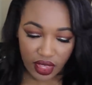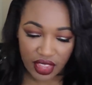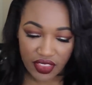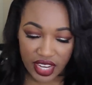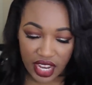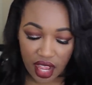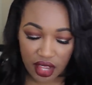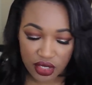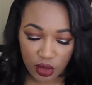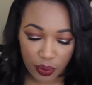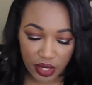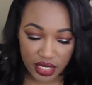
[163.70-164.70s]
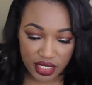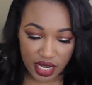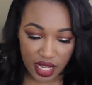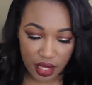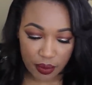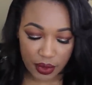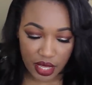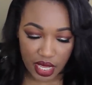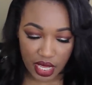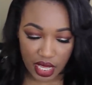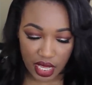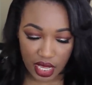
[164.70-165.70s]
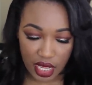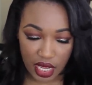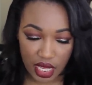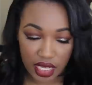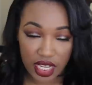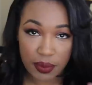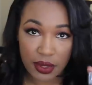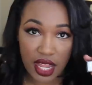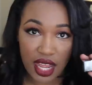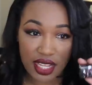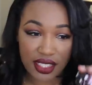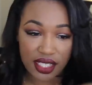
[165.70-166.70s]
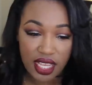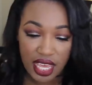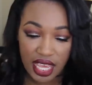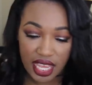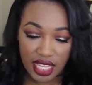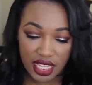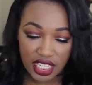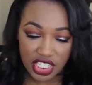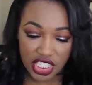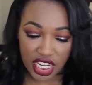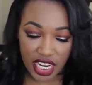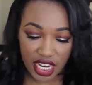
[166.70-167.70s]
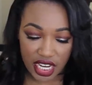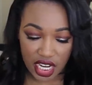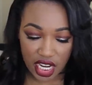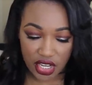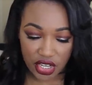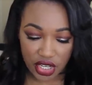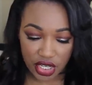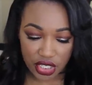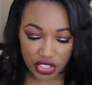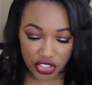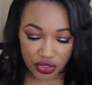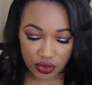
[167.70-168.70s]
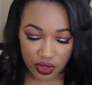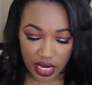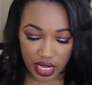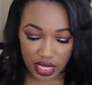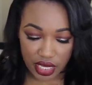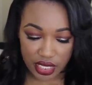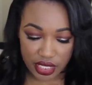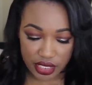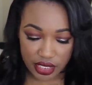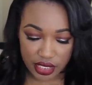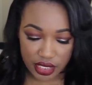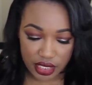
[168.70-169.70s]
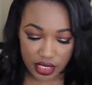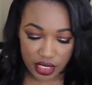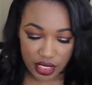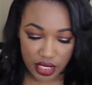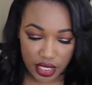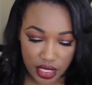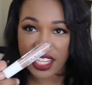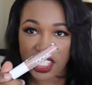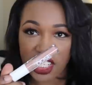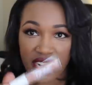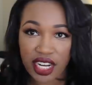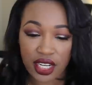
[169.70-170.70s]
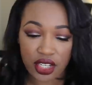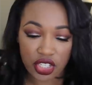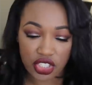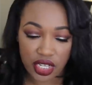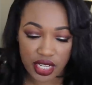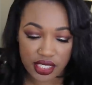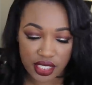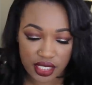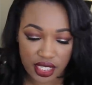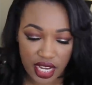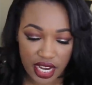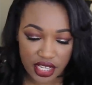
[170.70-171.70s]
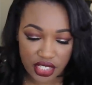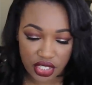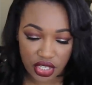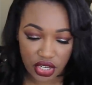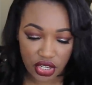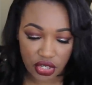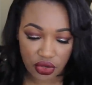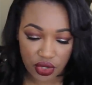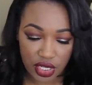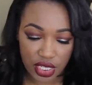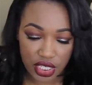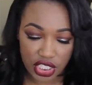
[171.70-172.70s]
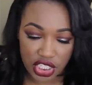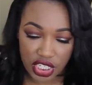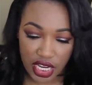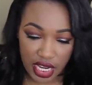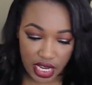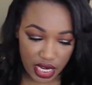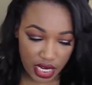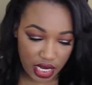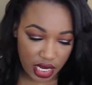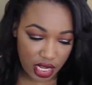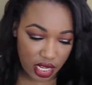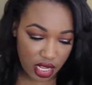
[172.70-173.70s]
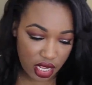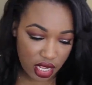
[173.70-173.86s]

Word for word: and then I also picked up a lip gloss in the shade Underdressed. In the shade Underdressed, it's a nice nudie shade.